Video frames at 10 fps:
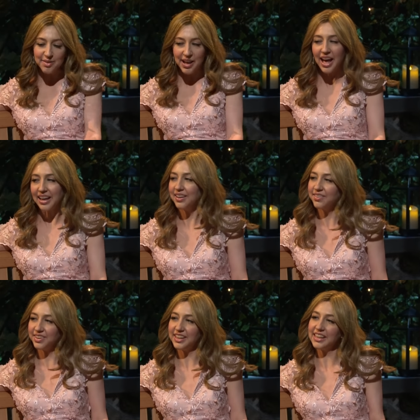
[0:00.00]
Hannah
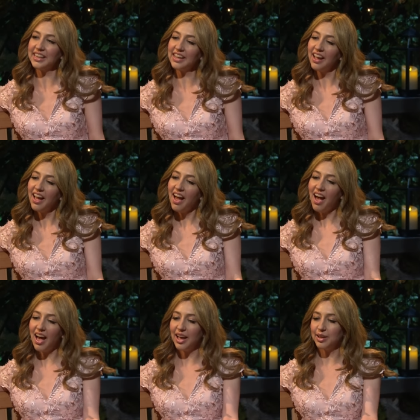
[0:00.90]
V.
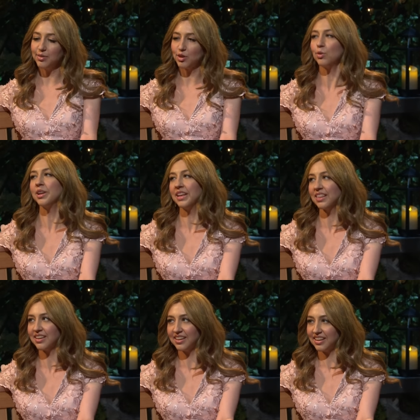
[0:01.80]
I'm 30
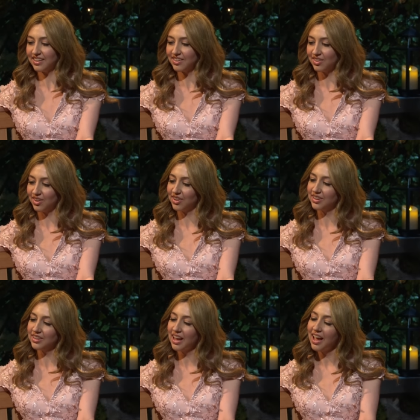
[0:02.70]
years
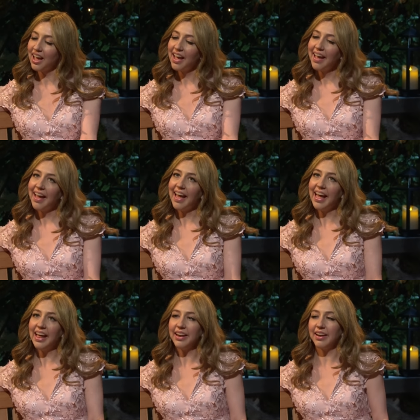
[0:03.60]
old.
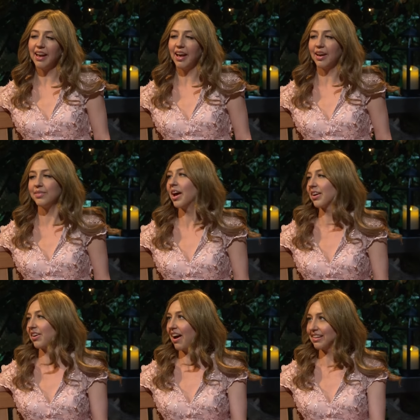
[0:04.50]
And I'm
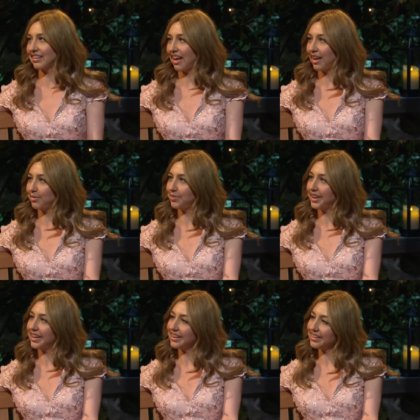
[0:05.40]
not cross-eyed,
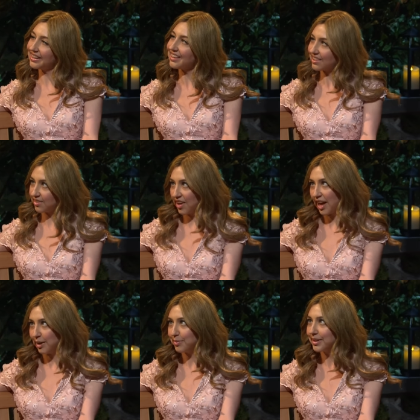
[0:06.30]
but that's the vibe.